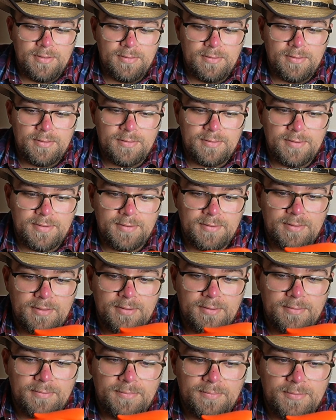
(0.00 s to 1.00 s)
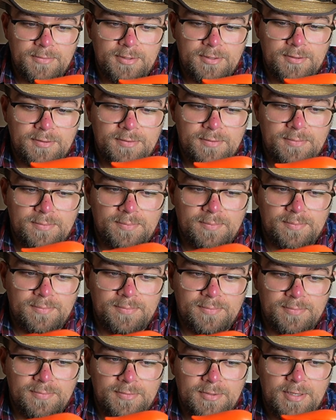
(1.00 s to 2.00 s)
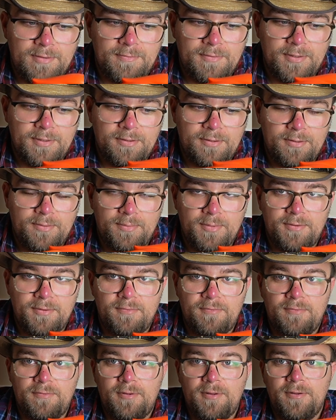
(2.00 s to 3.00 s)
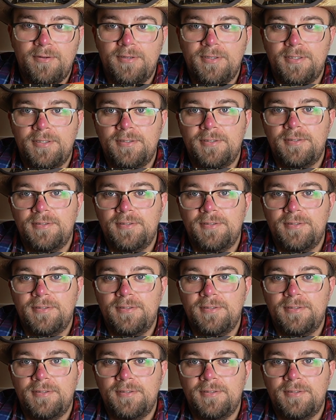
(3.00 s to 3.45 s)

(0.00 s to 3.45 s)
I think that just having a little bit of fun